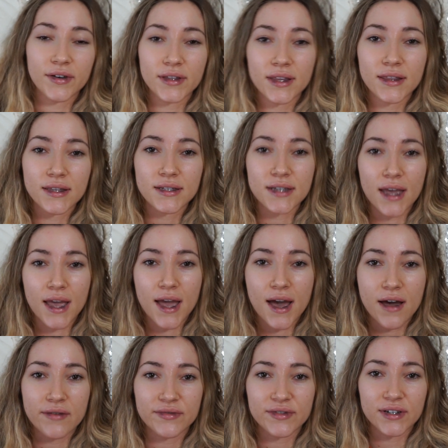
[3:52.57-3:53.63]
heard that the day
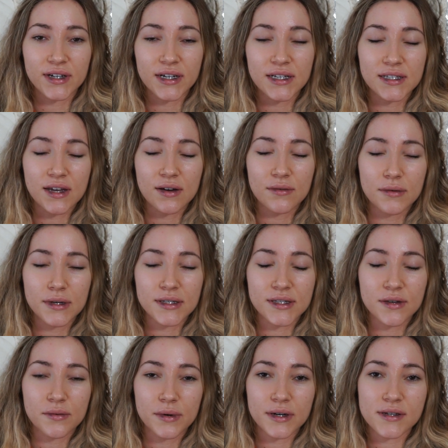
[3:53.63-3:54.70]
after is always
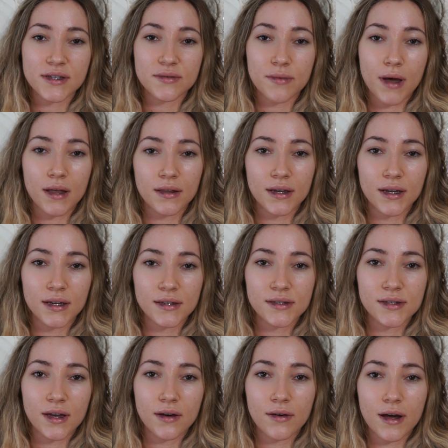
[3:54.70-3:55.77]
the worst swelling,
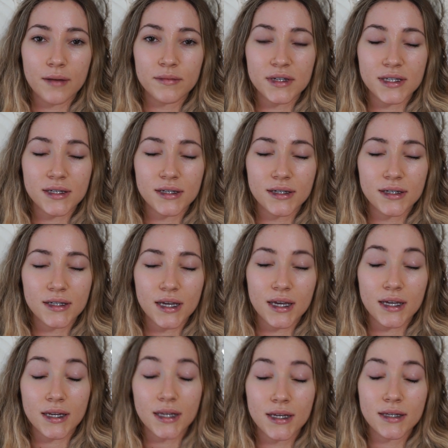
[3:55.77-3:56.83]
so I'm just gonna take
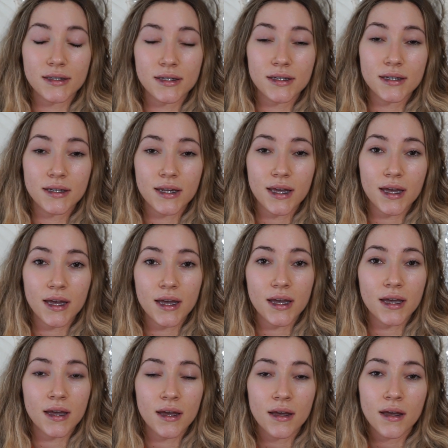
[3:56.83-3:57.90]
it easy
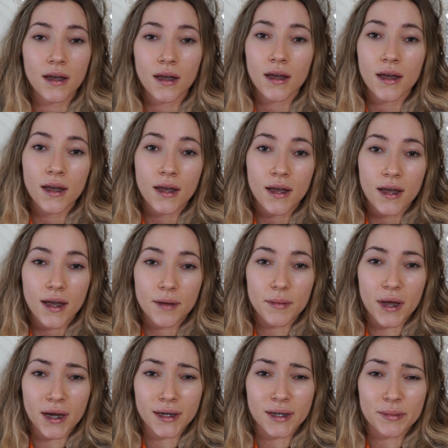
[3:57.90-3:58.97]
today. I'm
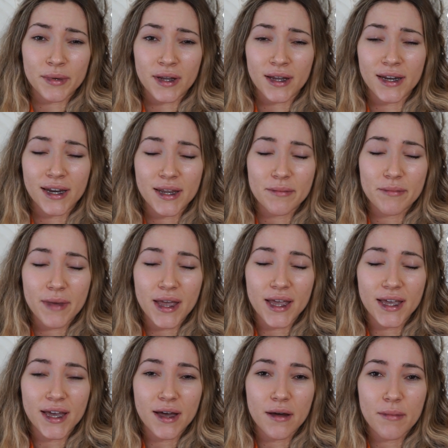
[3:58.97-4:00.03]
not gonna put on any
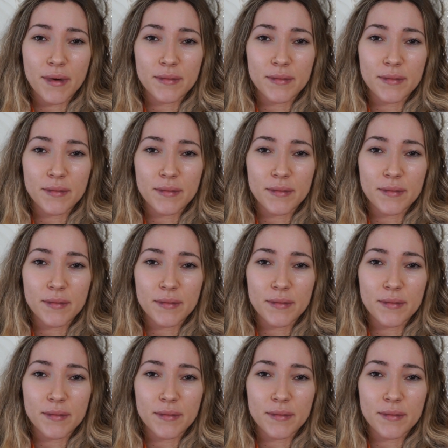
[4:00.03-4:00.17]
makeup.